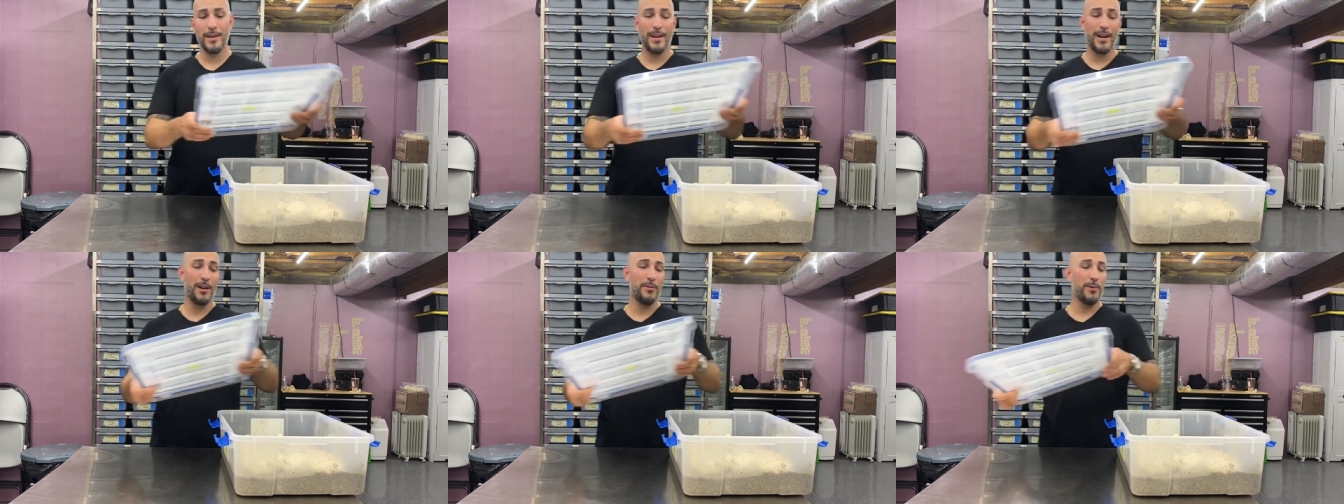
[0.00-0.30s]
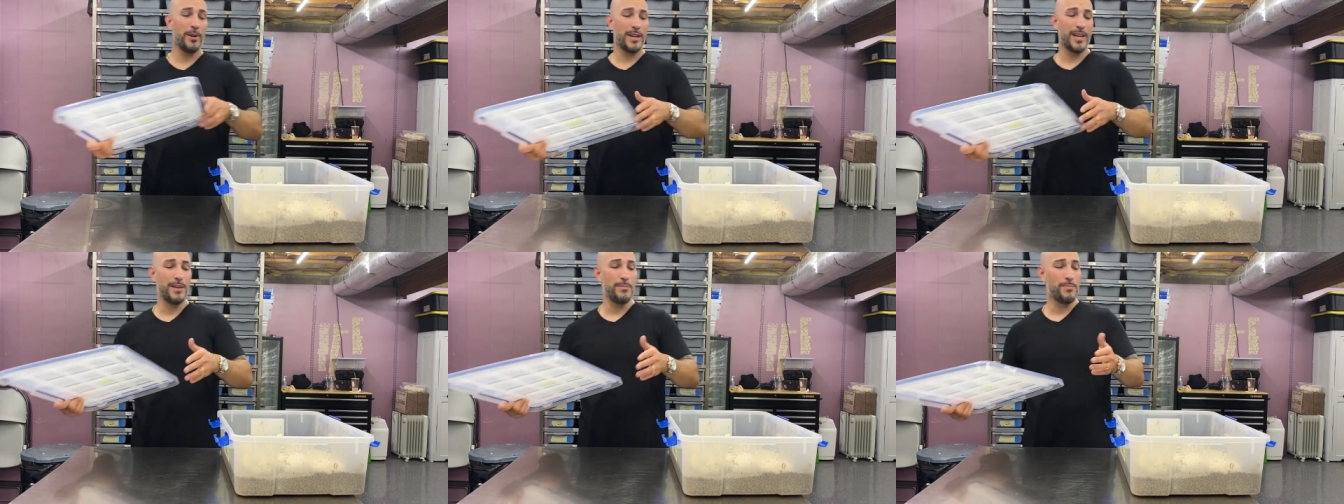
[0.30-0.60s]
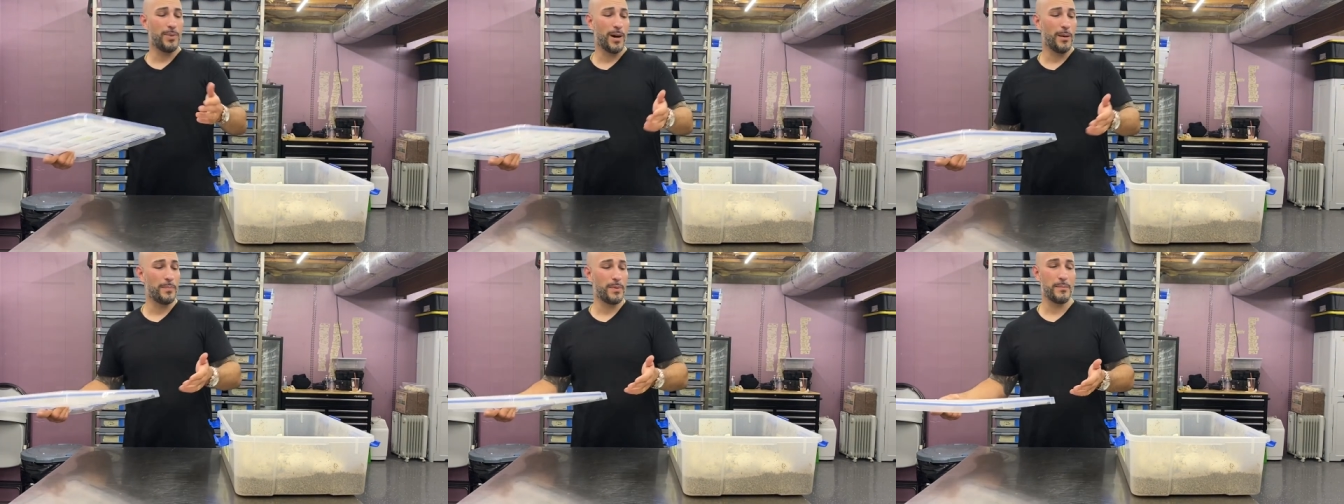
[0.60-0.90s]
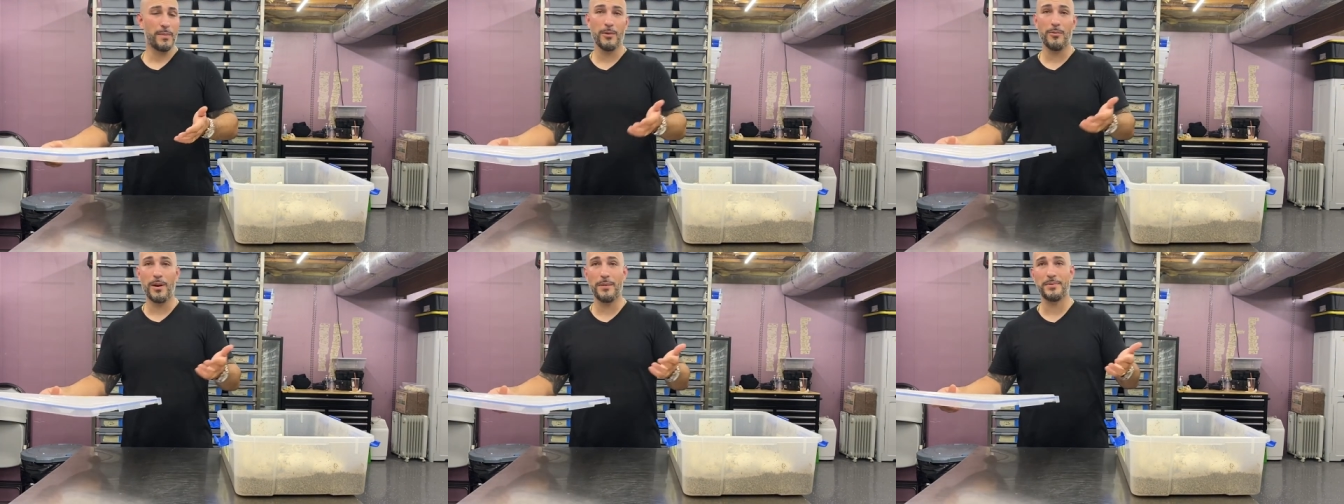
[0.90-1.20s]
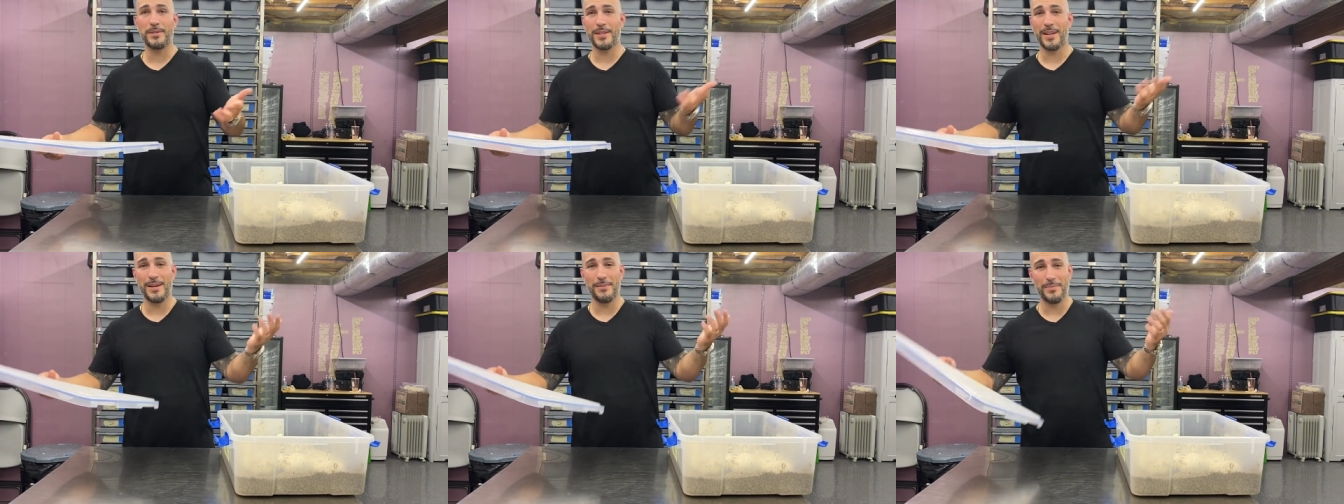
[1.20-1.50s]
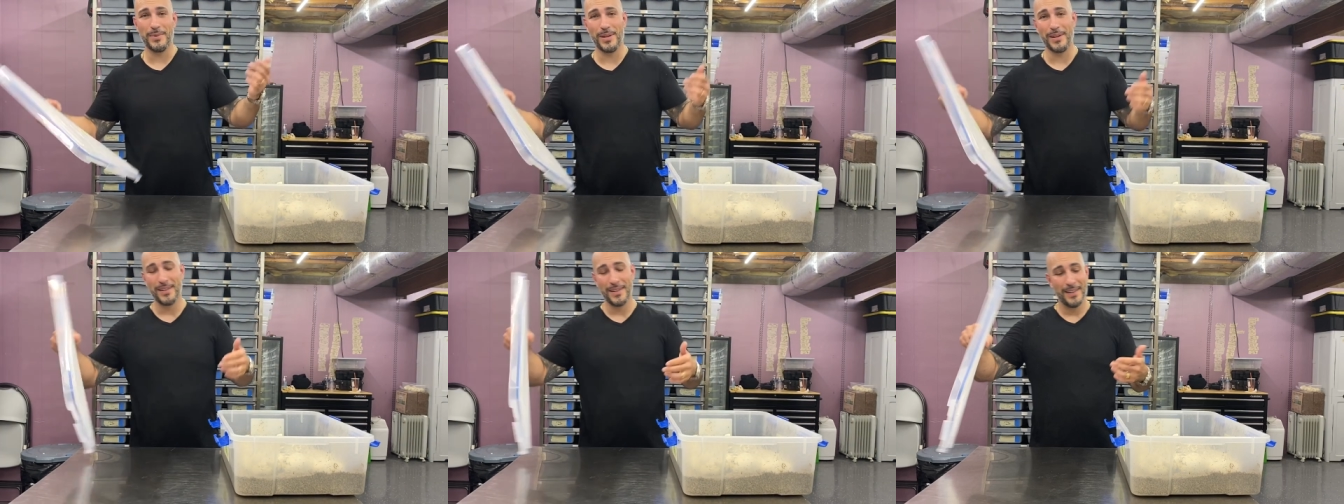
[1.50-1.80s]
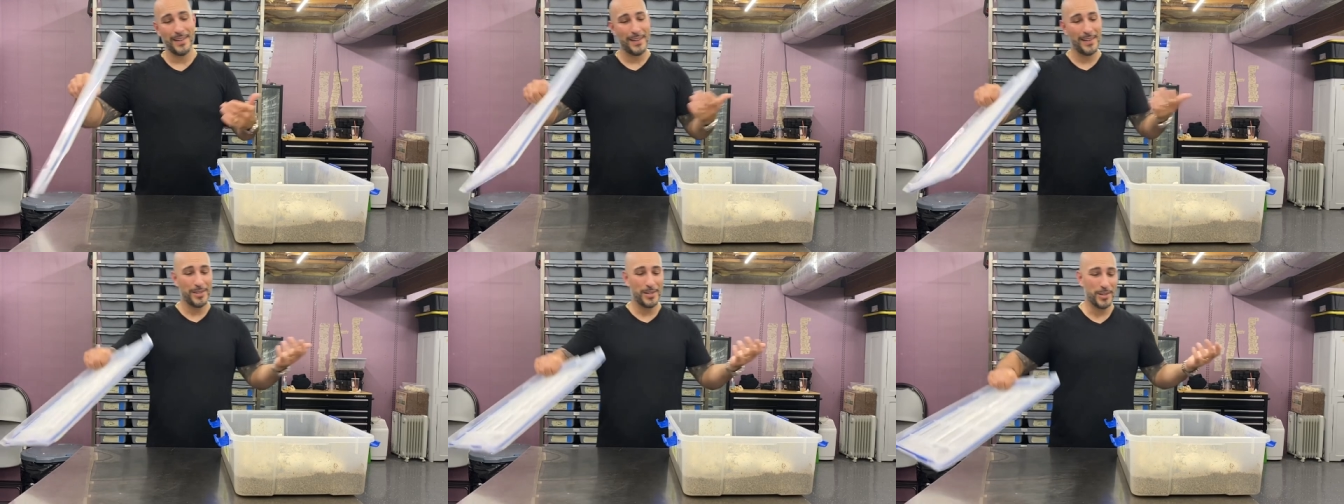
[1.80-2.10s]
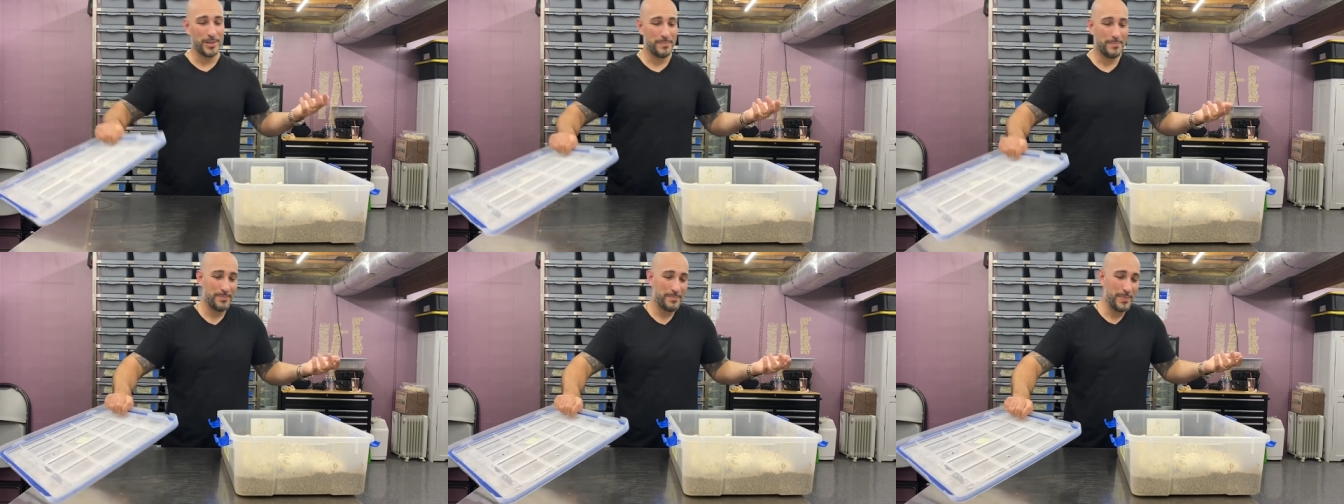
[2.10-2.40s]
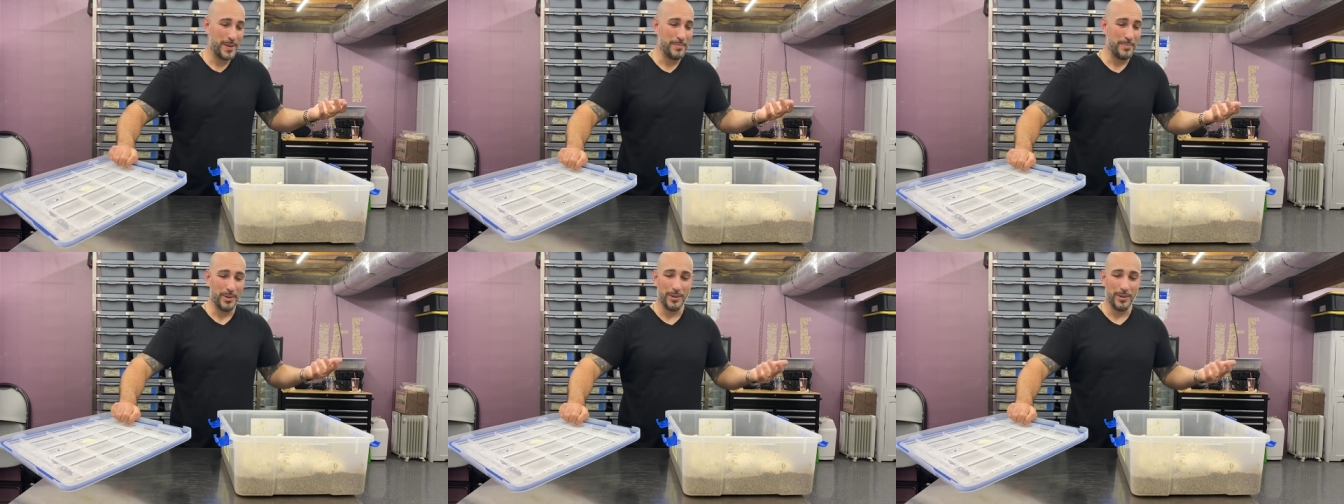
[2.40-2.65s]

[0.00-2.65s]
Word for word: I don't want to keep pumping my website, but yeah, just whatever.